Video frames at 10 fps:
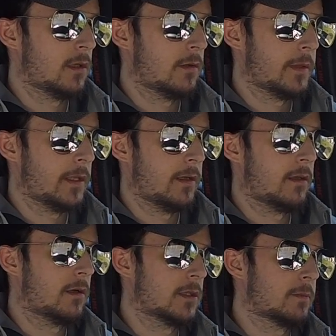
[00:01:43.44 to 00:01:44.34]
And
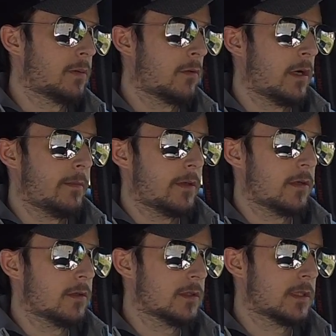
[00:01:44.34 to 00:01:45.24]
then there's
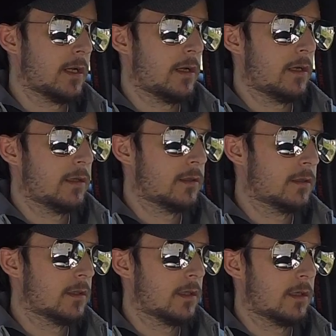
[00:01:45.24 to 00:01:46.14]
parameters
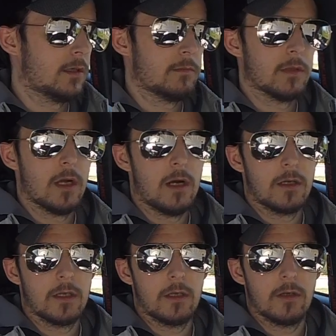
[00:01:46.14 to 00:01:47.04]
and
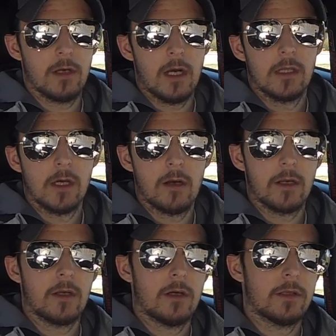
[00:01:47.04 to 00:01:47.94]
logging or not
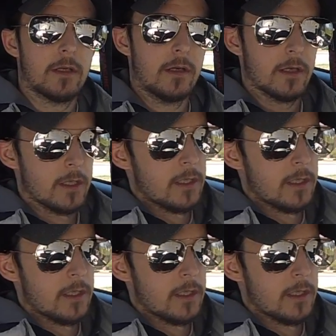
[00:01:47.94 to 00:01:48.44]
logging on there.